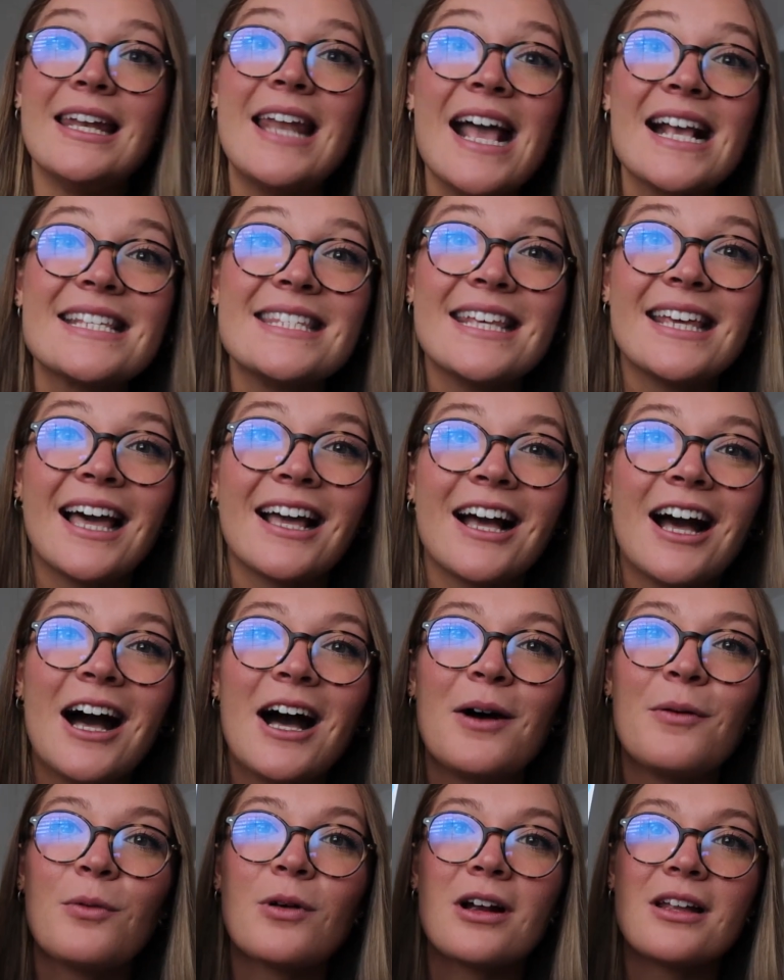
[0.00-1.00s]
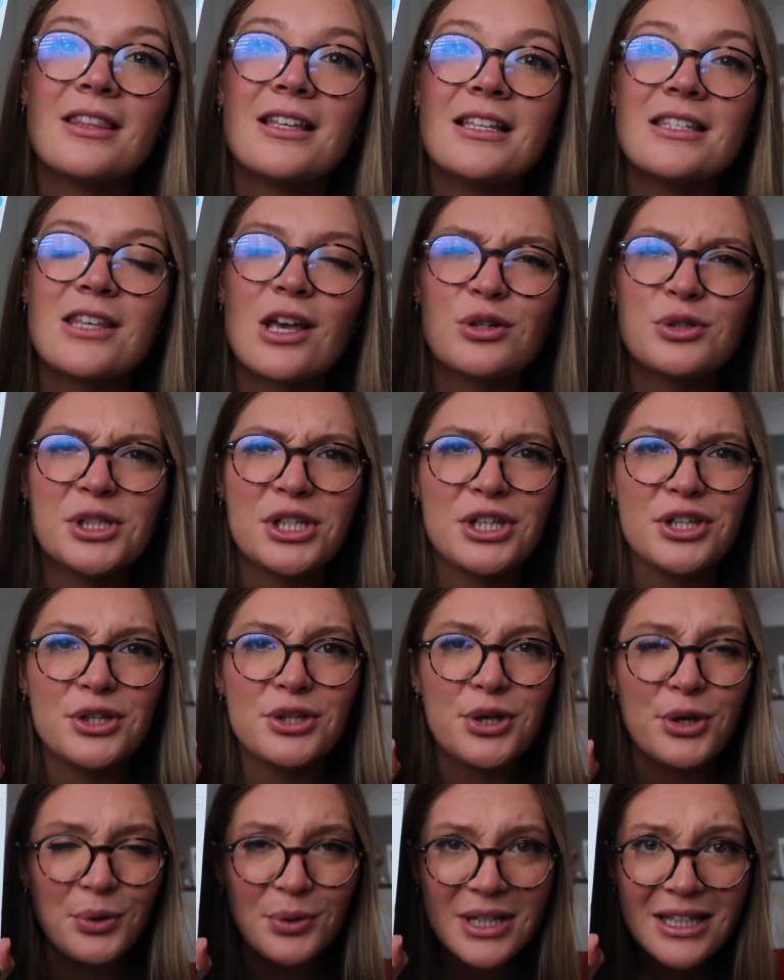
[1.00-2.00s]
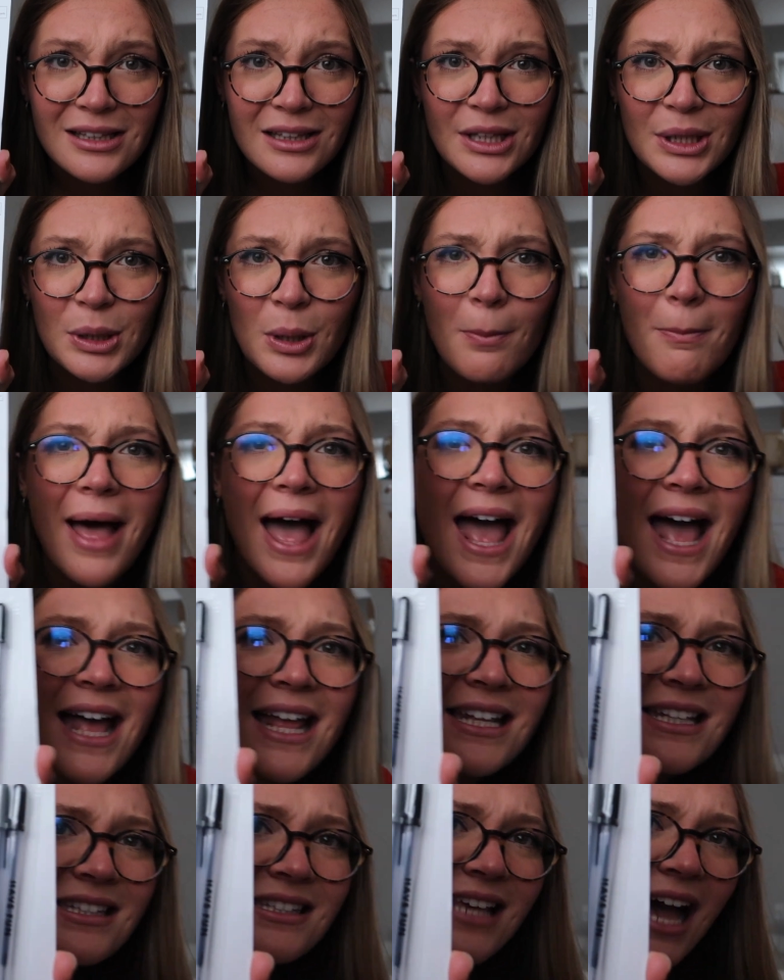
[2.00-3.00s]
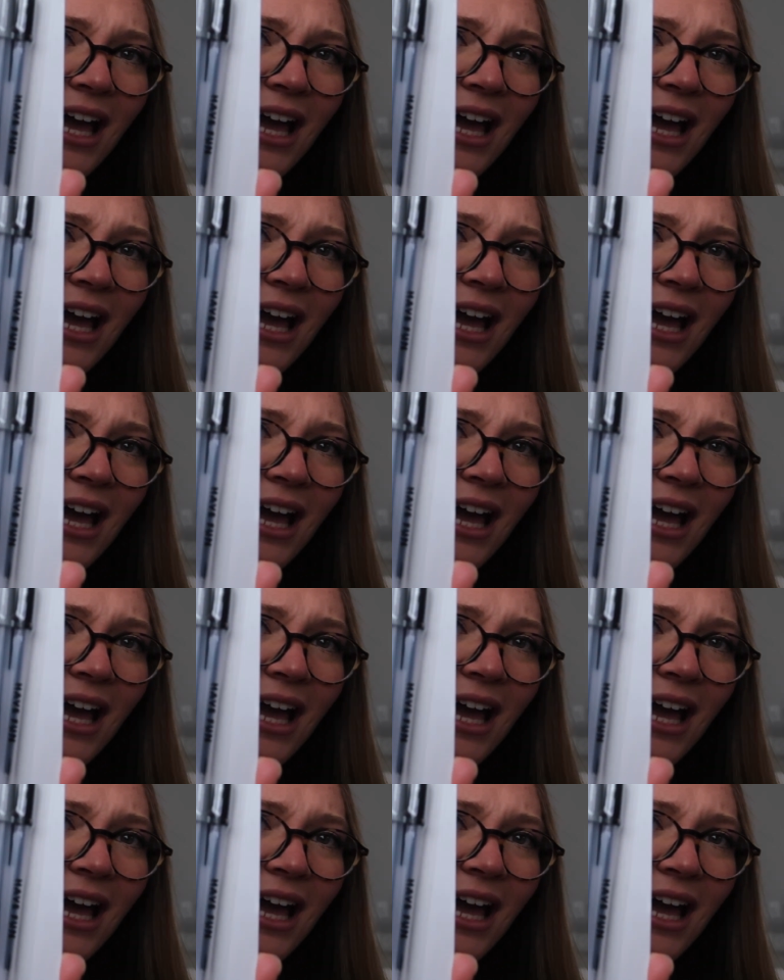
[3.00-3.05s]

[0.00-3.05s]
Next thing I got were these cutie little pens.